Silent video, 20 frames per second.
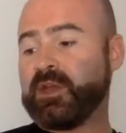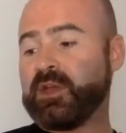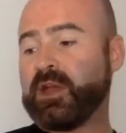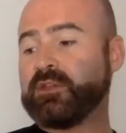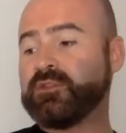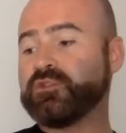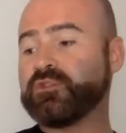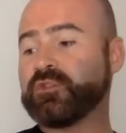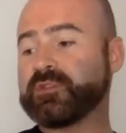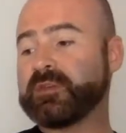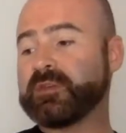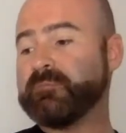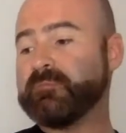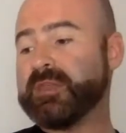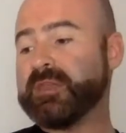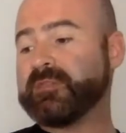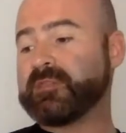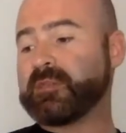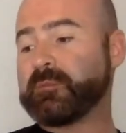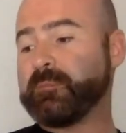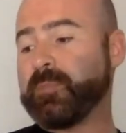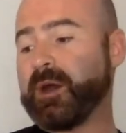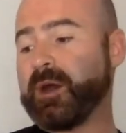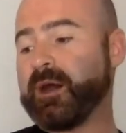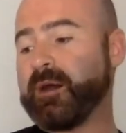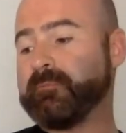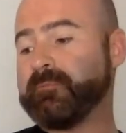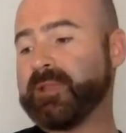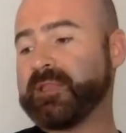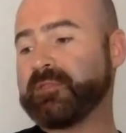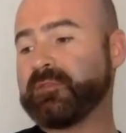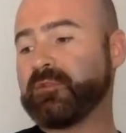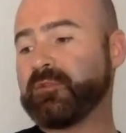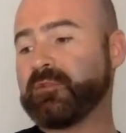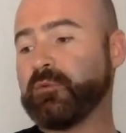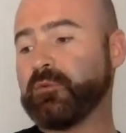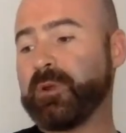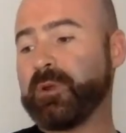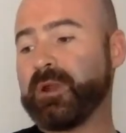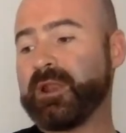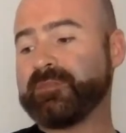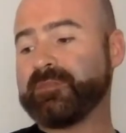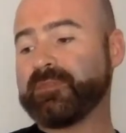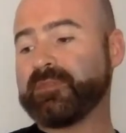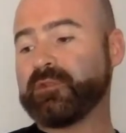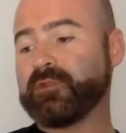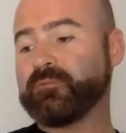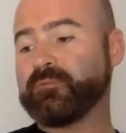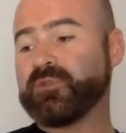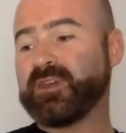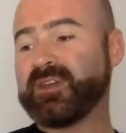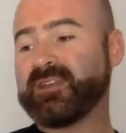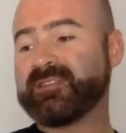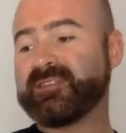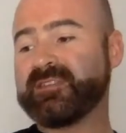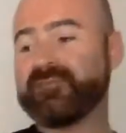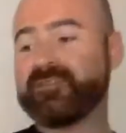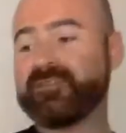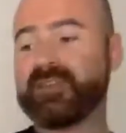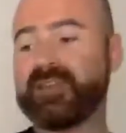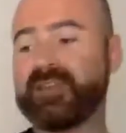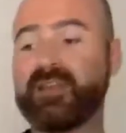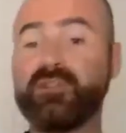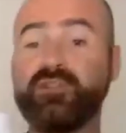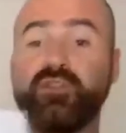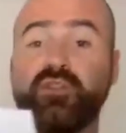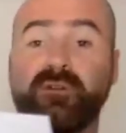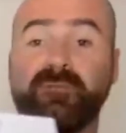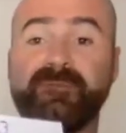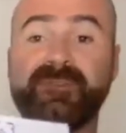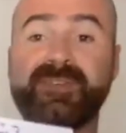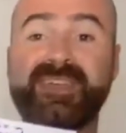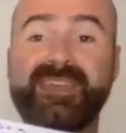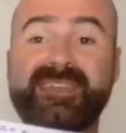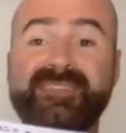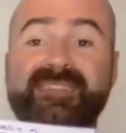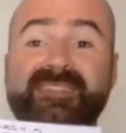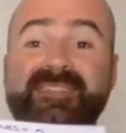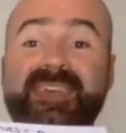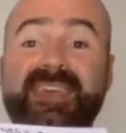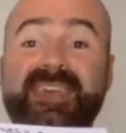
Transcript: And does it meet the departmental plans and objectives, and not forgetting